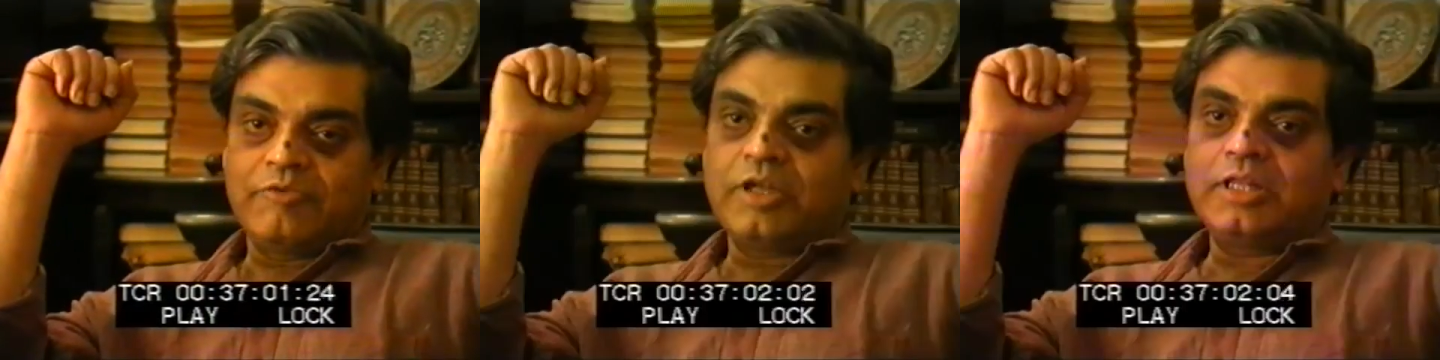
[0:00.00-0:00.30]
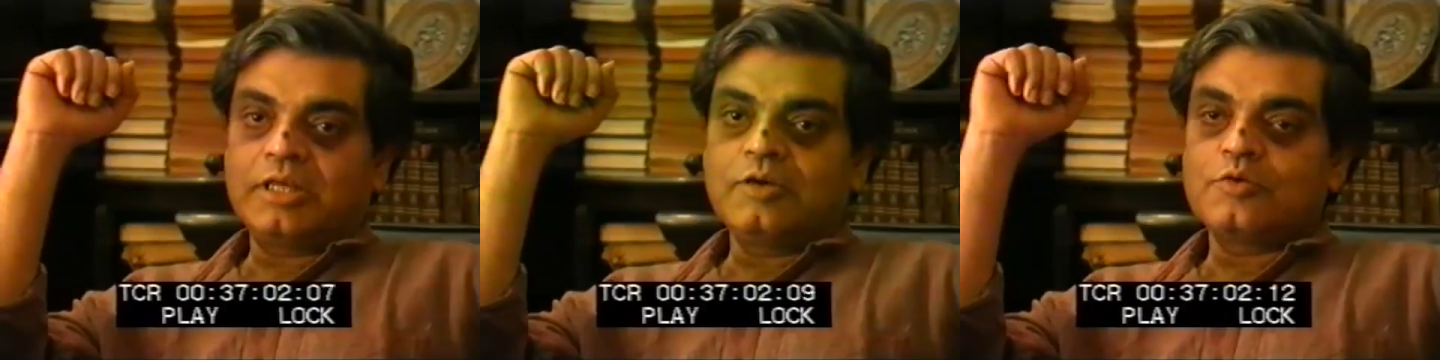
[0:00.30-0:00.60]
If
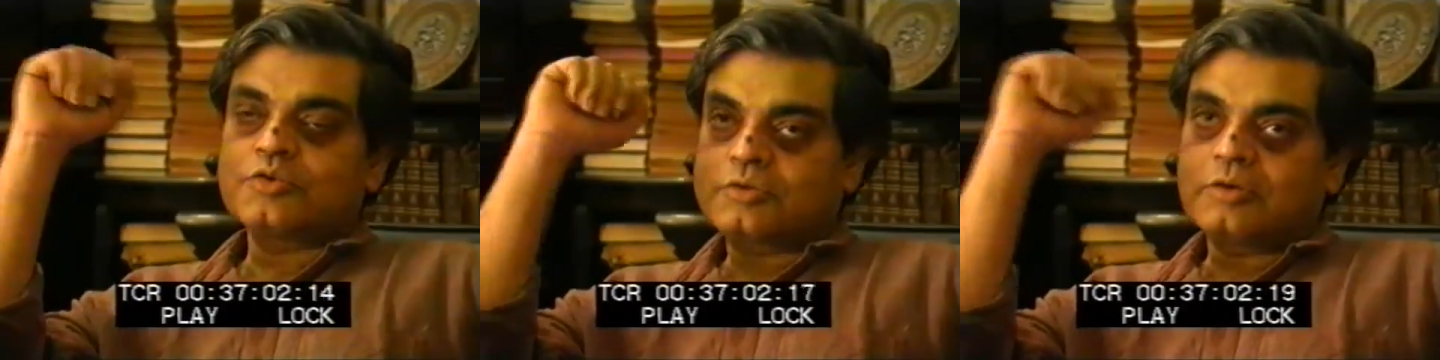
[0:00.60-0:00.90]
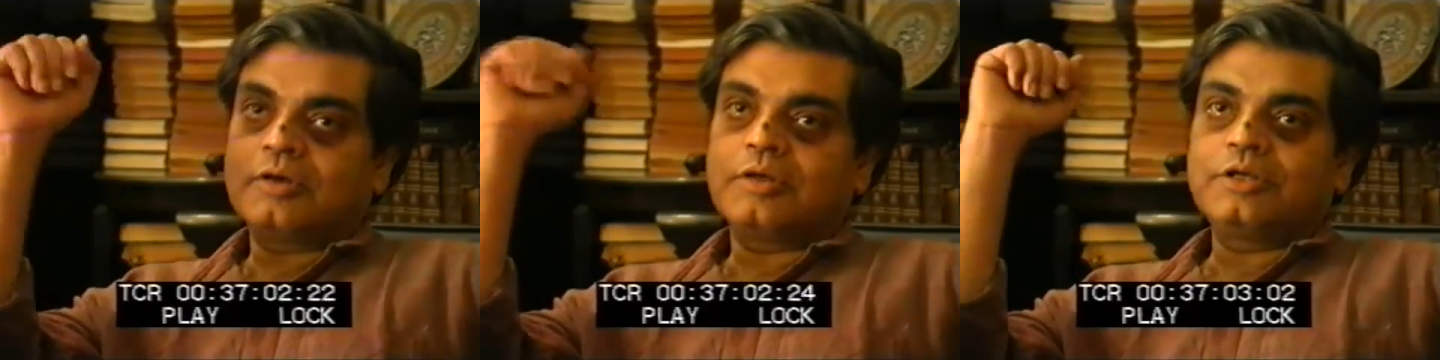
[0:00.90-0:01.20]
anything
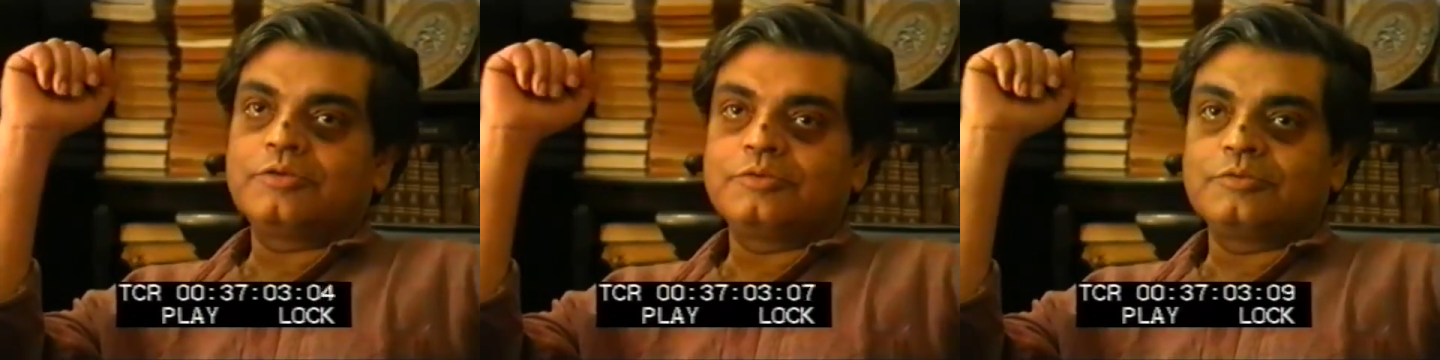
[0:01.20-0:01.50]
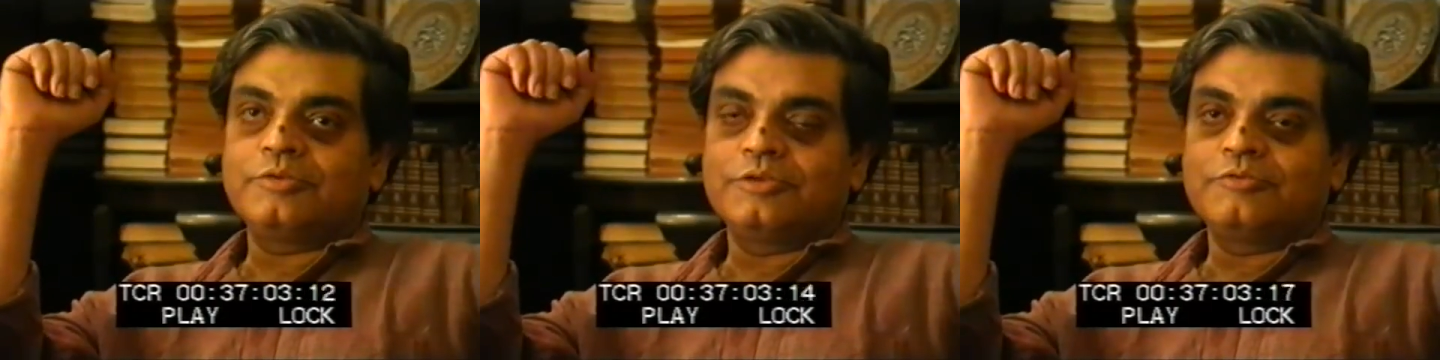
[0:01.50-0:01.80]
goes wrong,
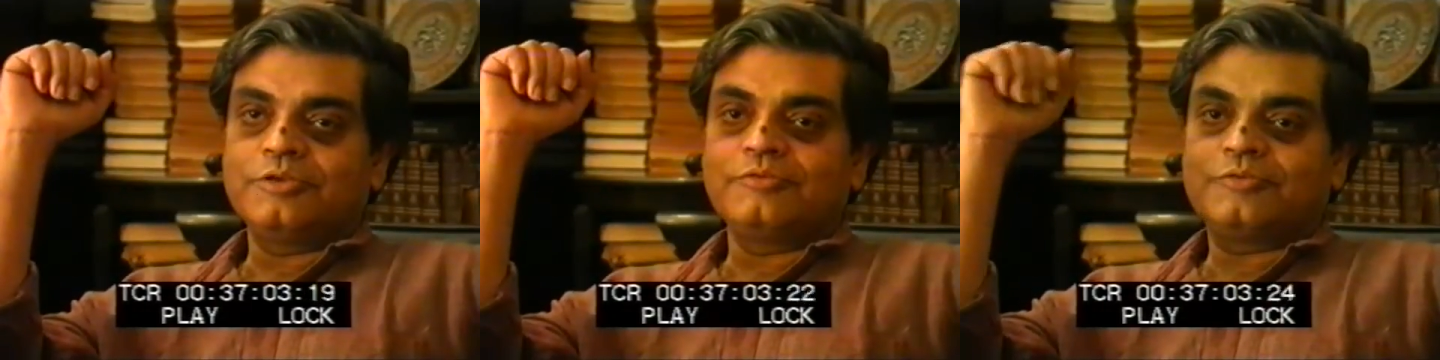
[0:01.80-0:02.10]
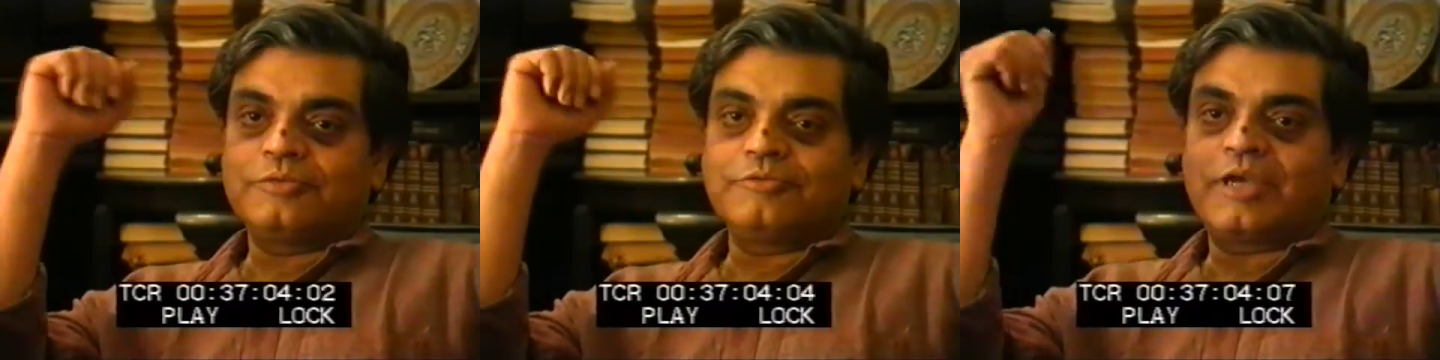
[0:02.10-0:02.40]
you've
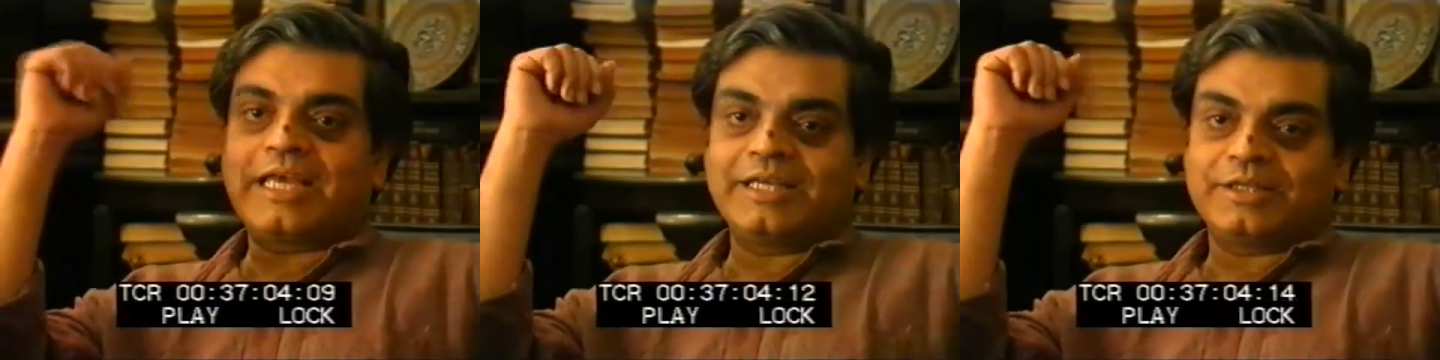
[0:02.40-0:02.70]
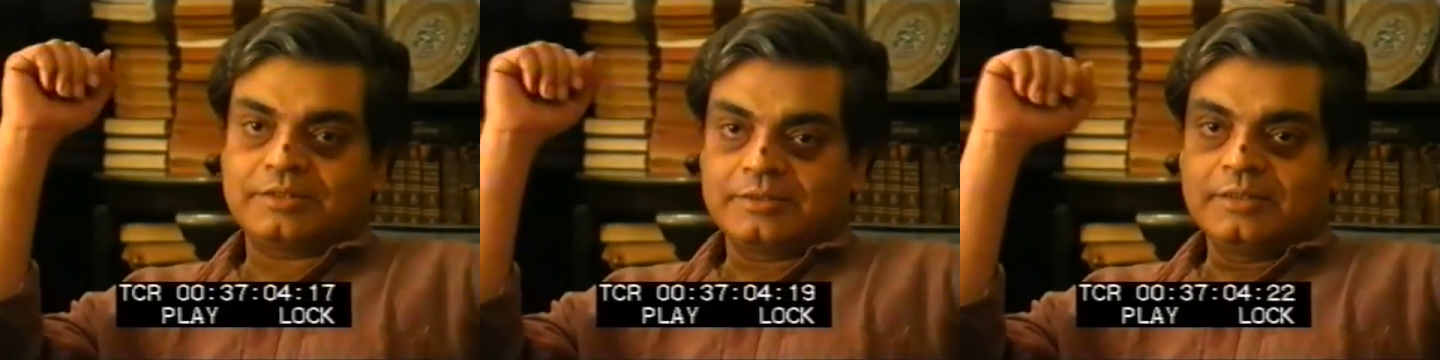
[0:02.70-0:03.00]
had
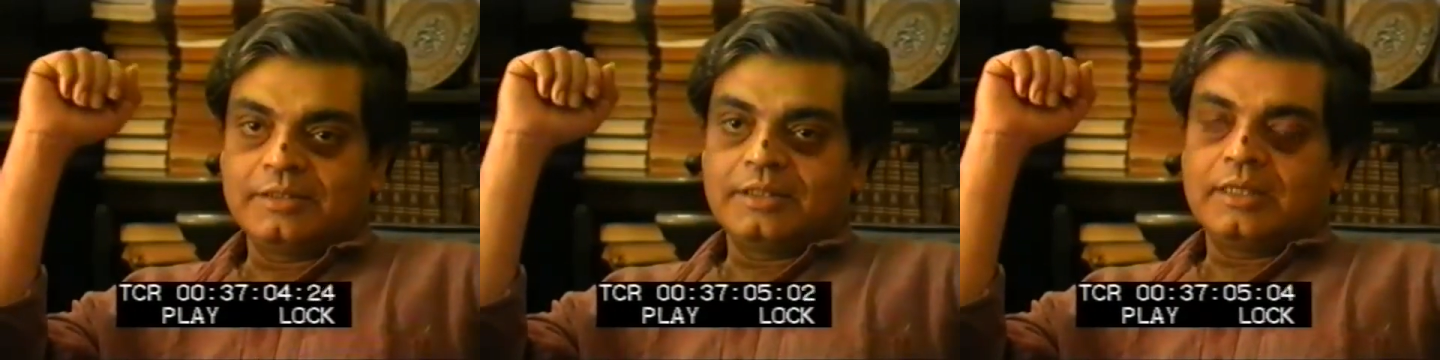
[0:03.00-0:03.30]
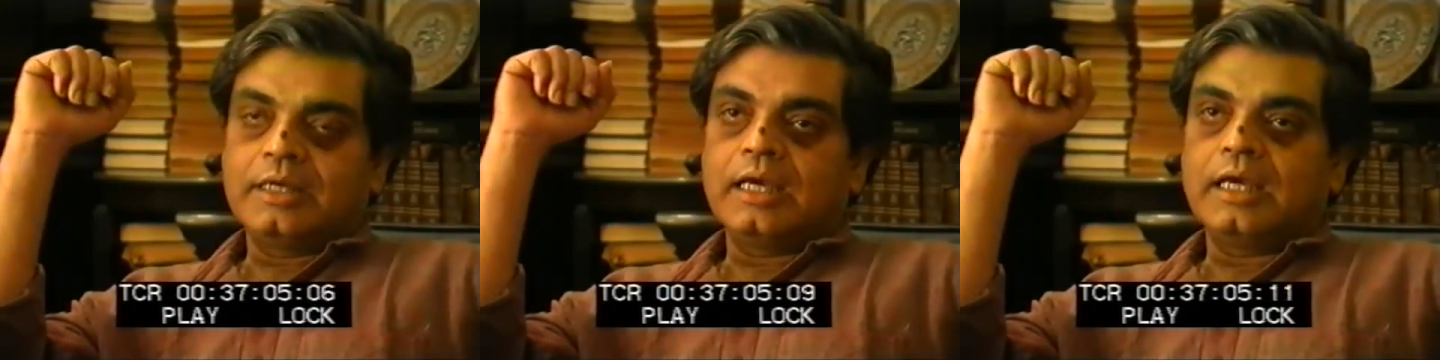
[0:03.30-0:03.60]
it,
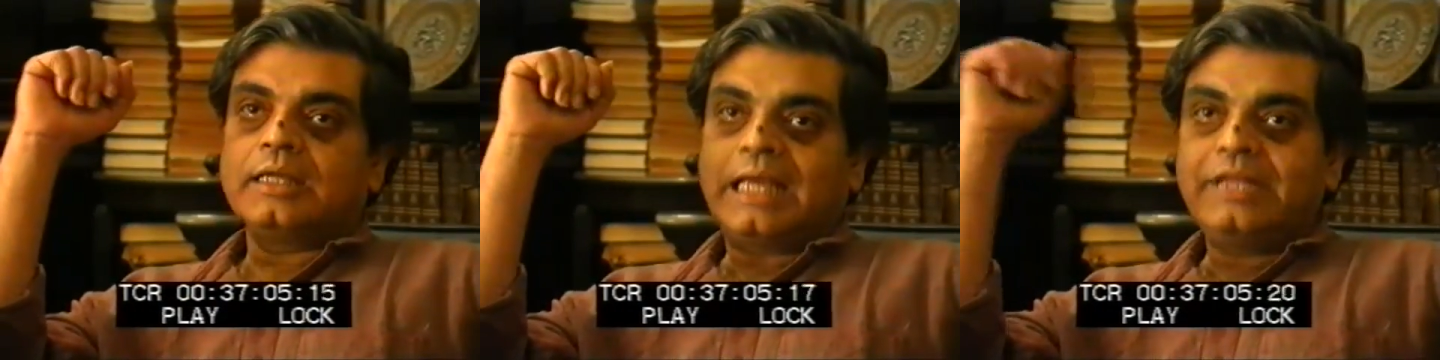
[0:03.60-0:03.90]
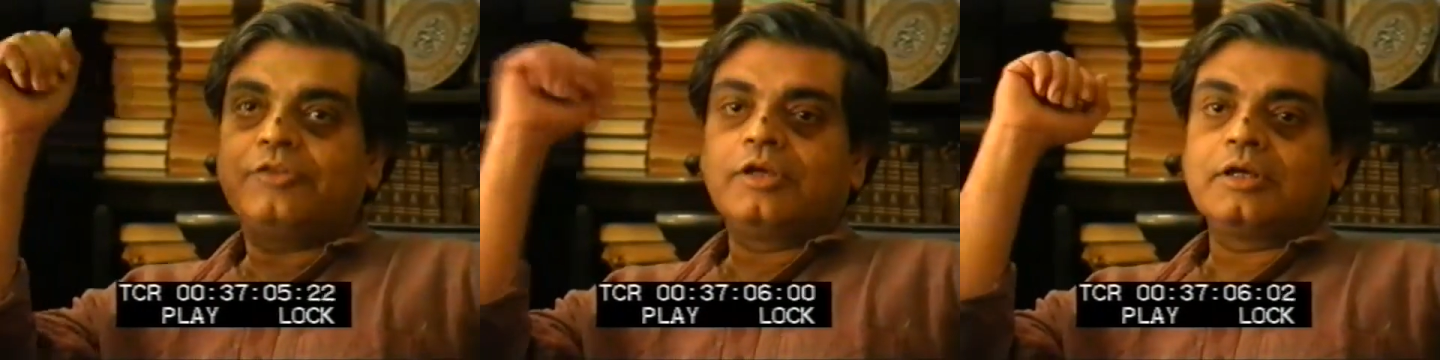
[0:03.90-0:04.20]
and
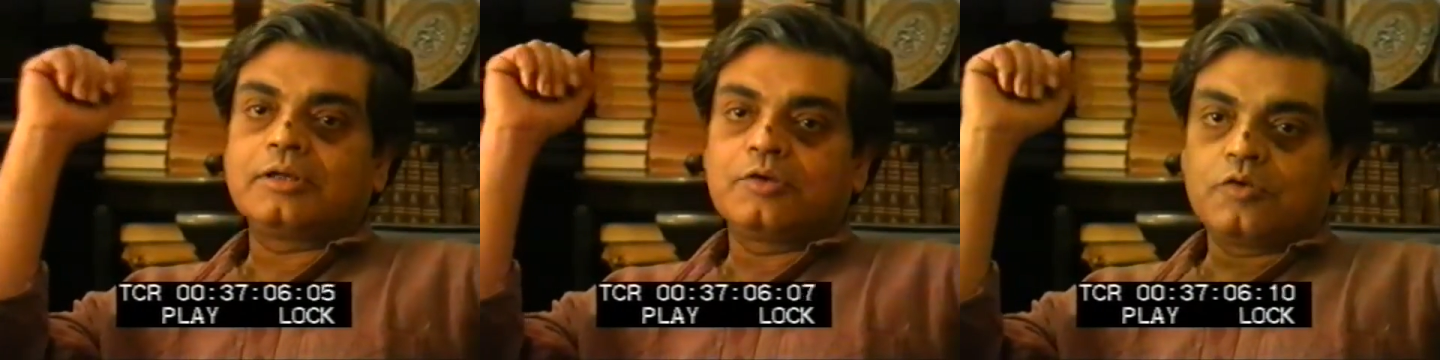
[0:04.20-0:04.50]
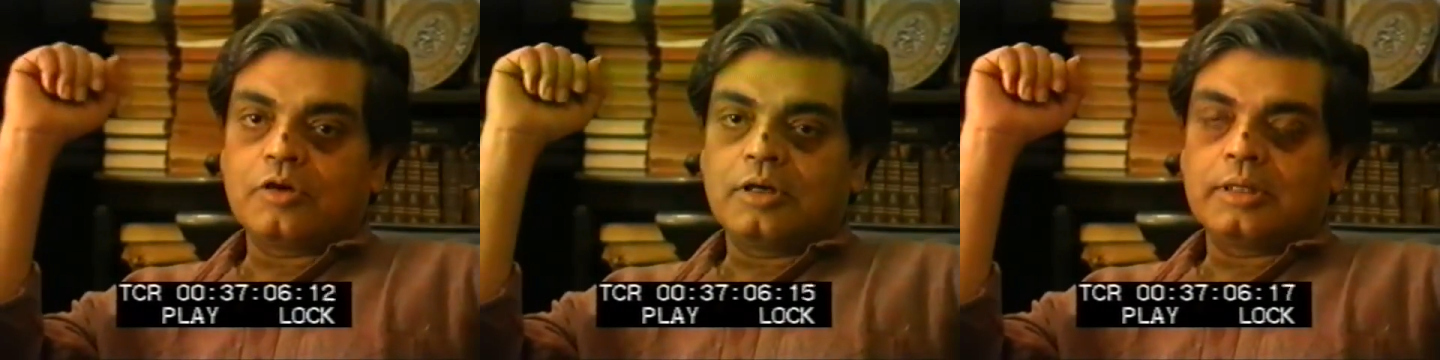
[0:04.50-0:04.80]
anything can
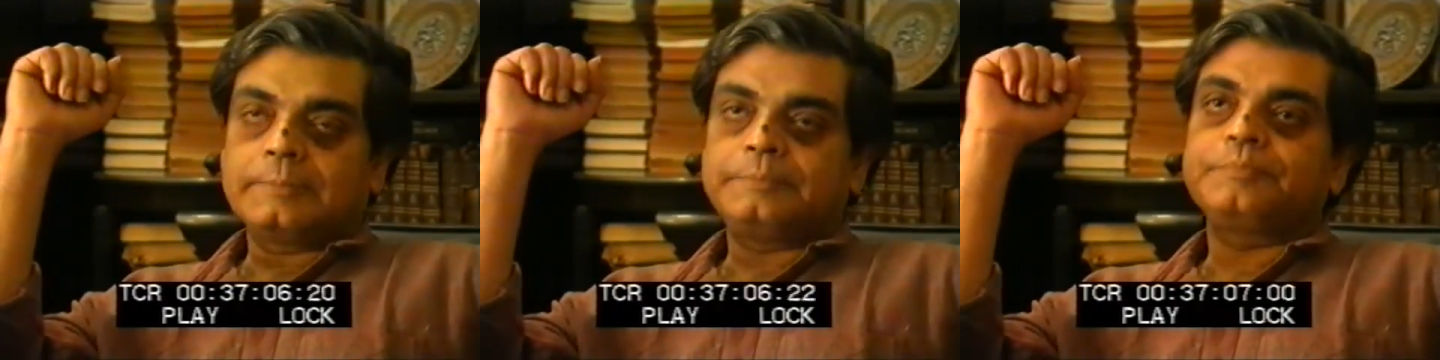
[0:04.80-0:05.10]
go wrong.